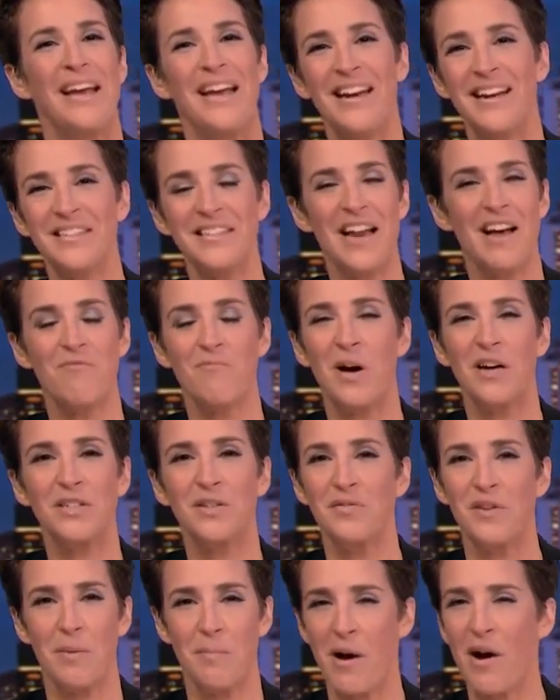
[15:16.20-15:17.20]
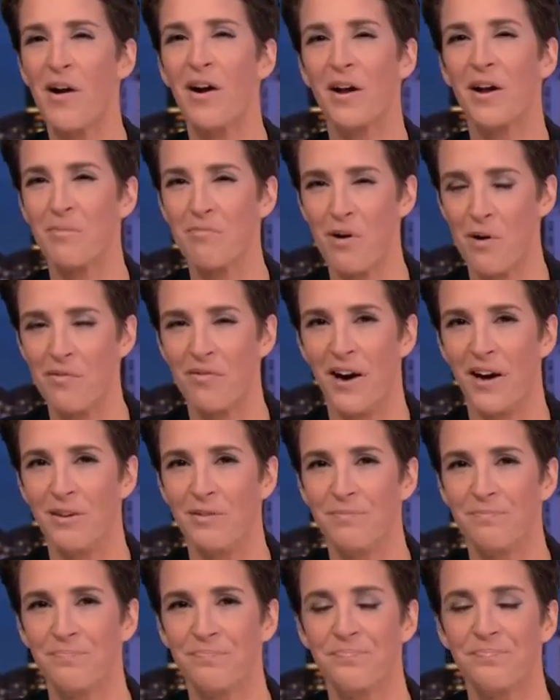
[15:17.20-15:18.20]
He doesn't have much of an American
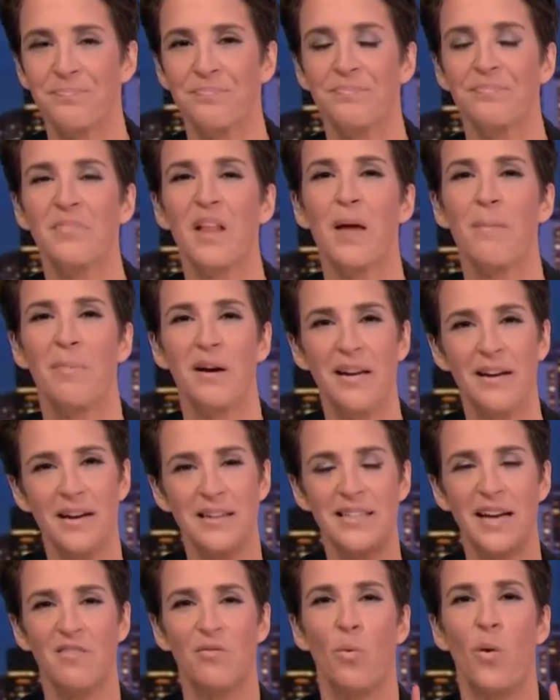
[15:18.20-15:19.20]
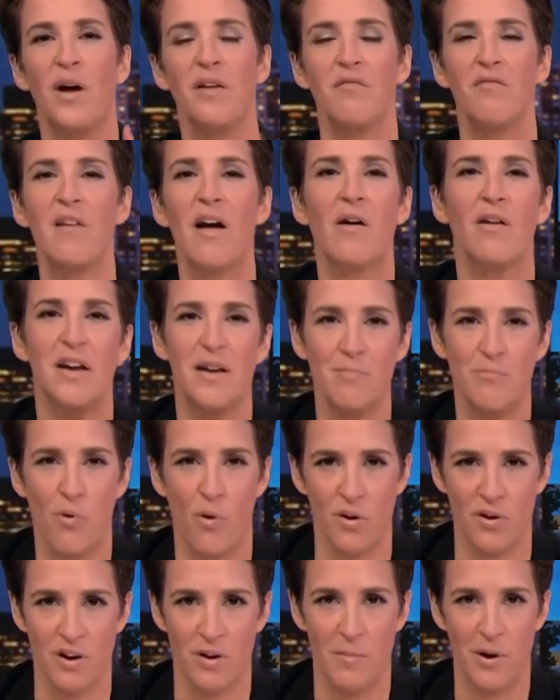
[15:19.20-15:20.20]
profile, but he does have one very
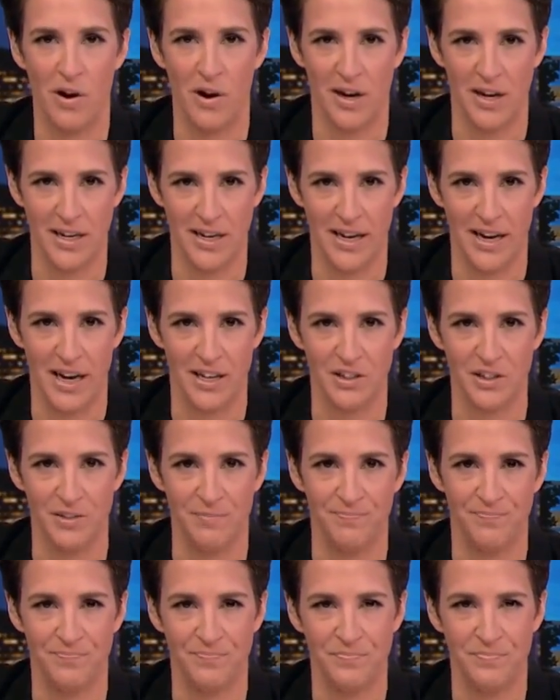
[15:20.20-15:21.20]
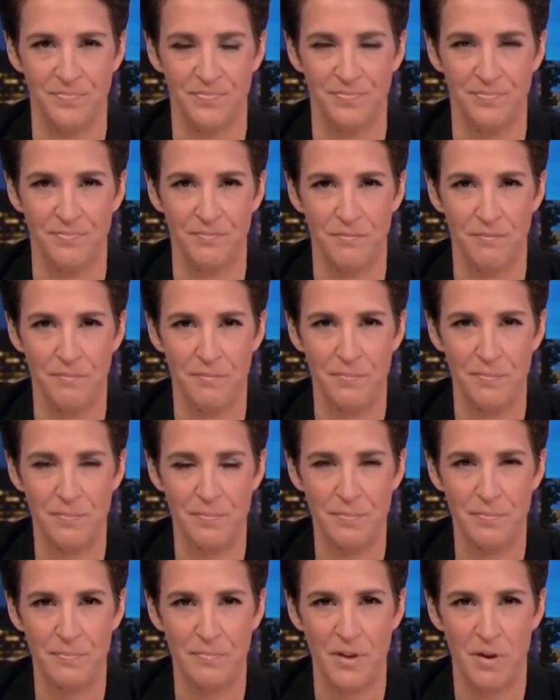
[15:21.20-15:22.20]
important American connection.
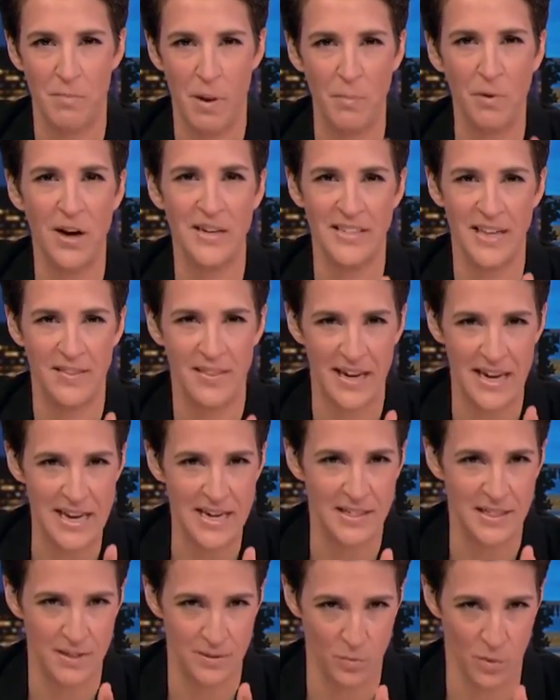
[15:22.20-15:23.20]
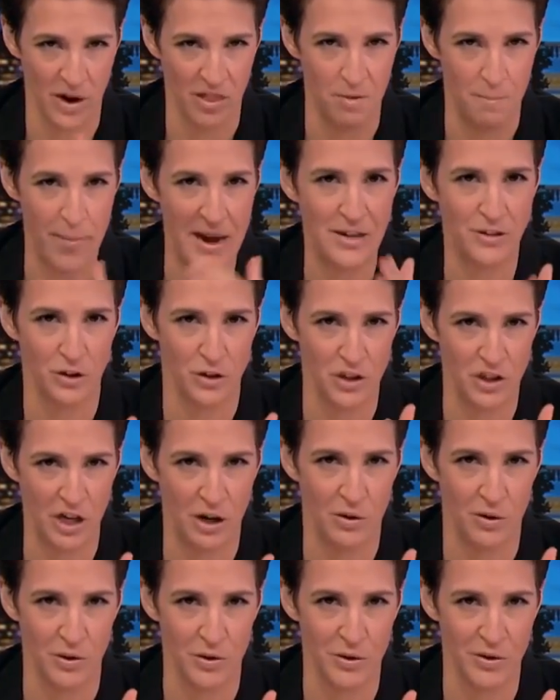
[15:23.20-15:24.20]
Remember I said that he's one of the major
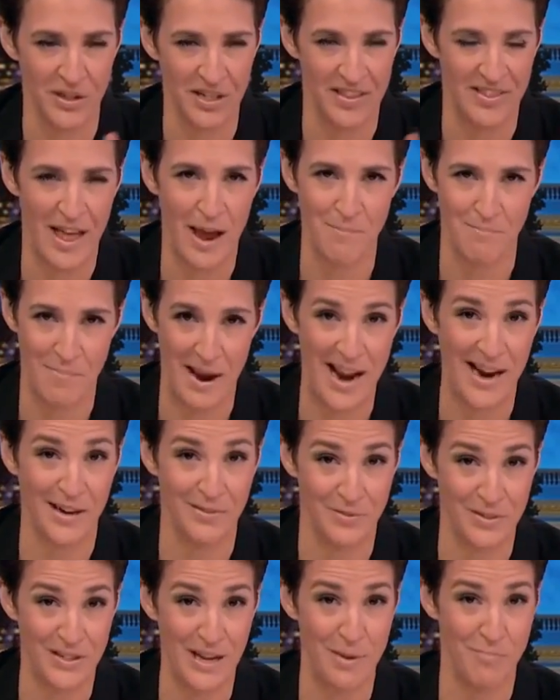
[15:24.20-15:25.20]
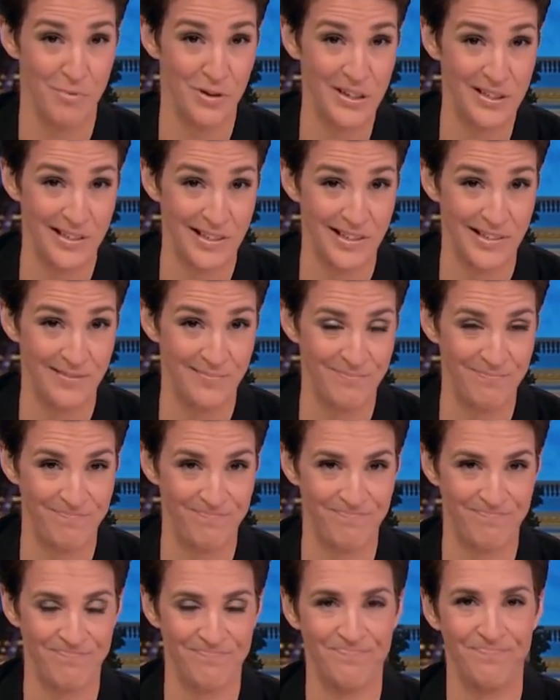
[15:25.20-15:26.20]
shareholders in that Bank of Cyprus?
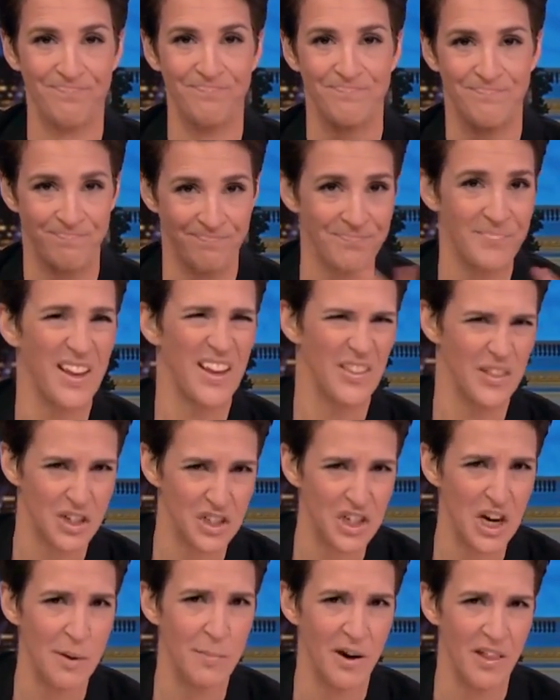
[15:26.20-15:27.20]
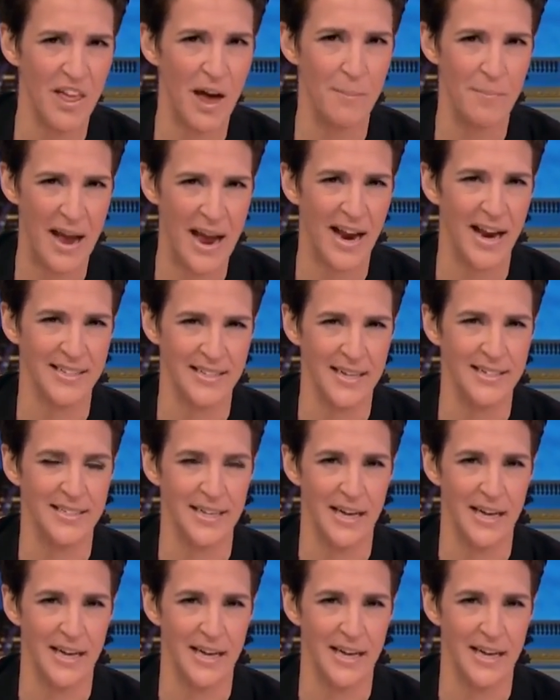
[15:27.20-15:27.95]
The chairman of that bank, as